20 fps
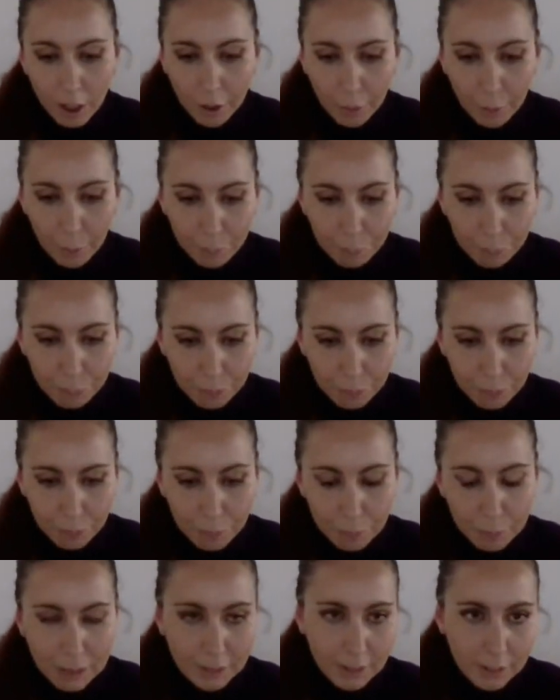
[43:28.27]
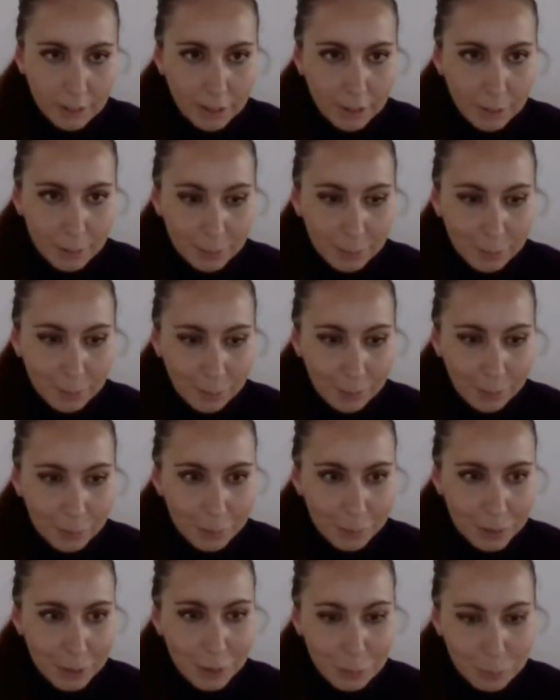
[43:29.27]
But
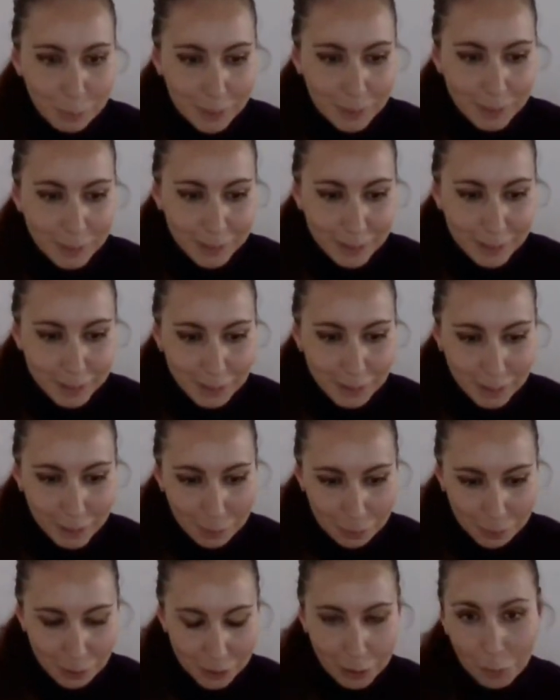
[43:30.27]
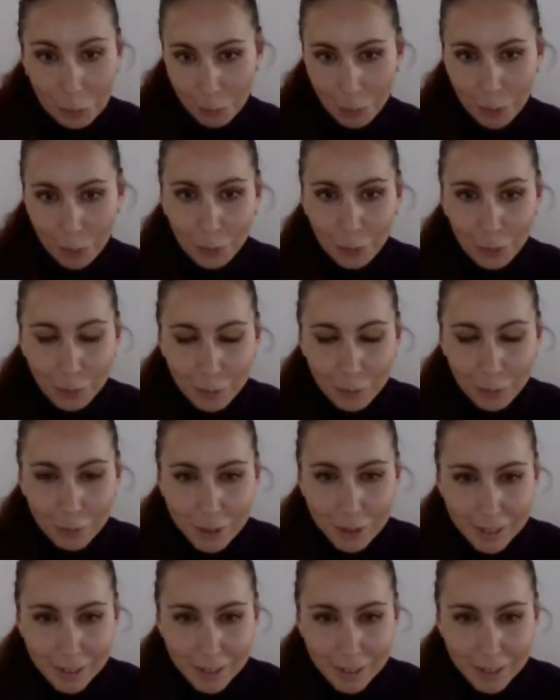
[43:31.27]
this plan has something more